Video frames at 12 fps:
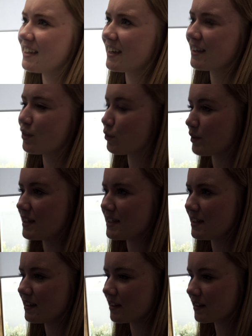get like three
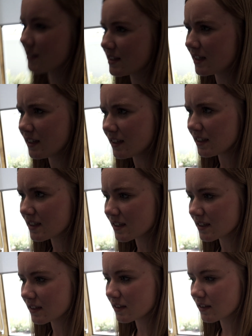ceilings,
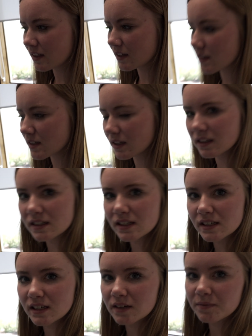like
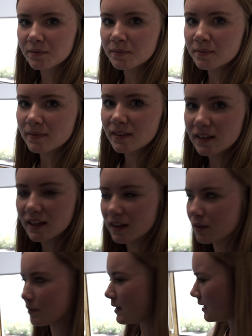sealances, like
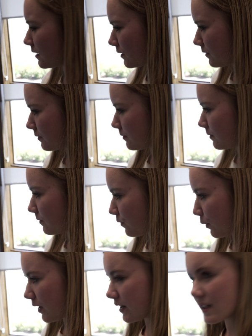three or um,
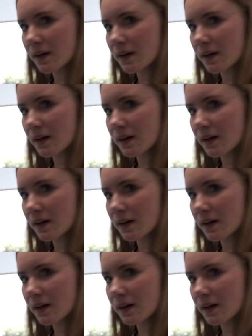four or